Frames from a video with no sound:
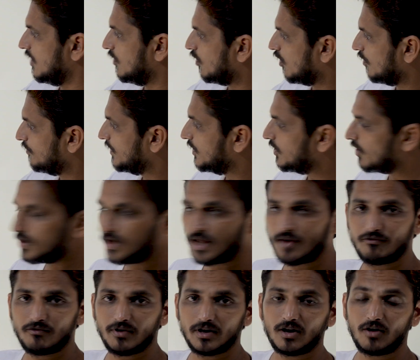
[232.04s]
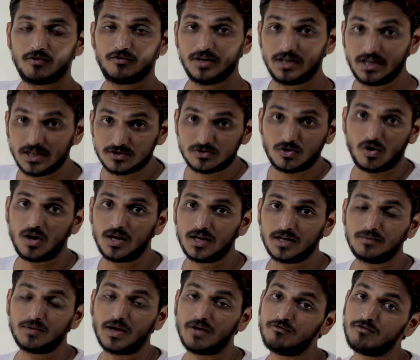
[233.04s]
OB.M1 of, it is
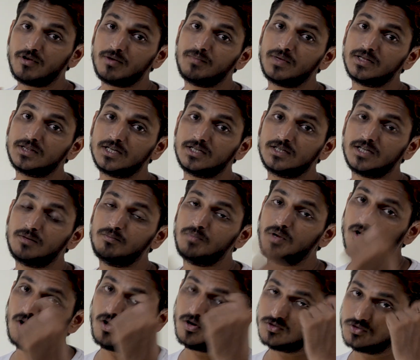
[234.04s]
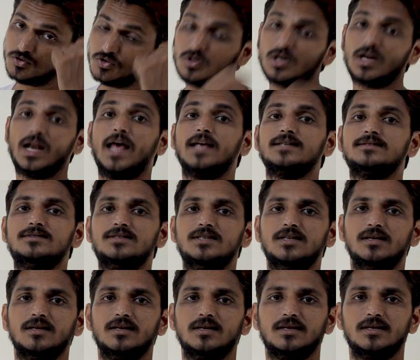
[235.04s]
calling M1 method that belongs to class
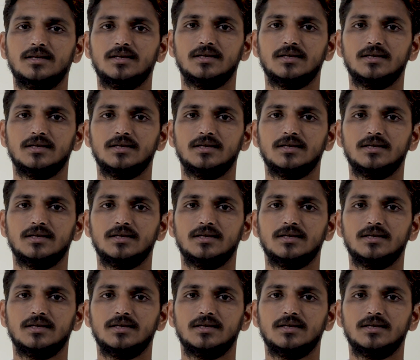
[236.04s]
C.